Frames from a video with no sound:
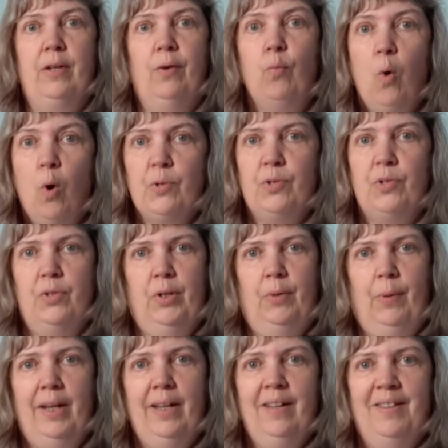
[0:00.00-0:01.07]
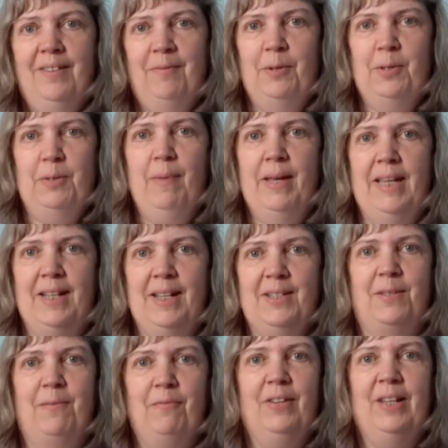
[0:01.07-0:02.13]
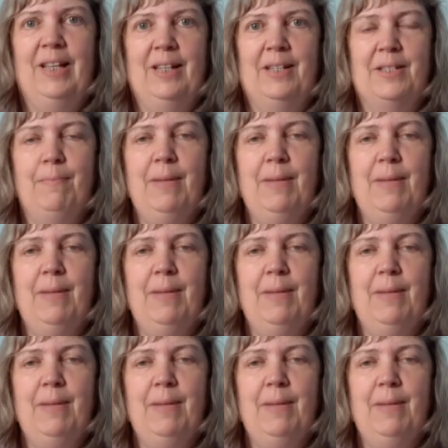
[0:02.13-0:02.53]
I was doing was making some fingerless